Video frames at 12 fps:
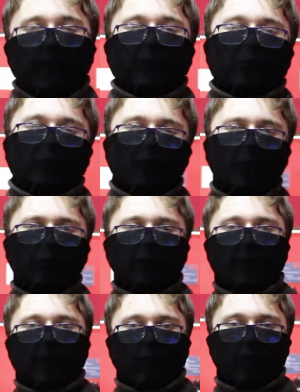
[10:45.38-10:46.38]
have to note
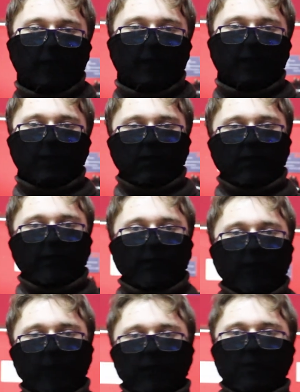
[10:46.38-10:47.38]
now is the
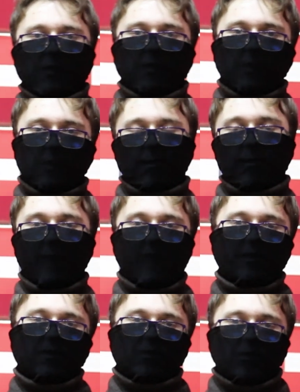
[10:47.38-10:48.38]
fact that the
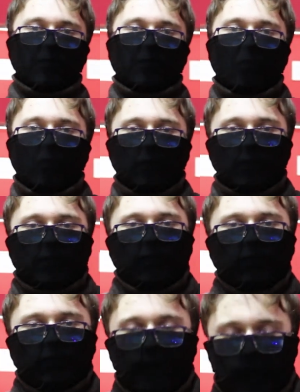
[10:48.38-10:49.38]
balanced recoil
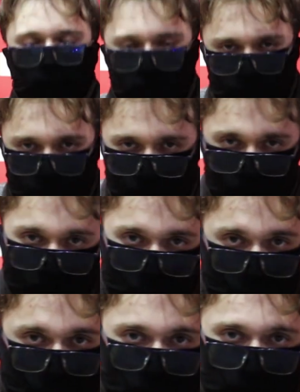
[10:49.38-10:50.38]
assault rifles
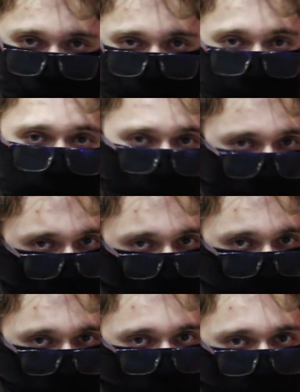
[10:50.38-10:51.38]
were not nearly
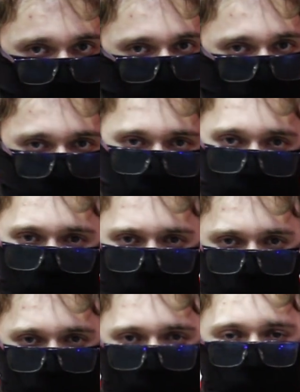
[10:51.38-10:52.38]
as great as some
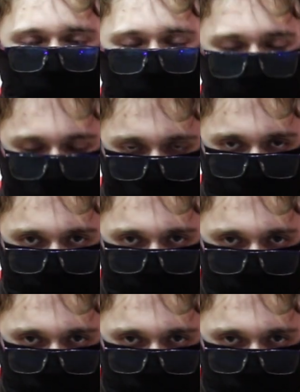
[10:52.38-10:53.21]
people think of them.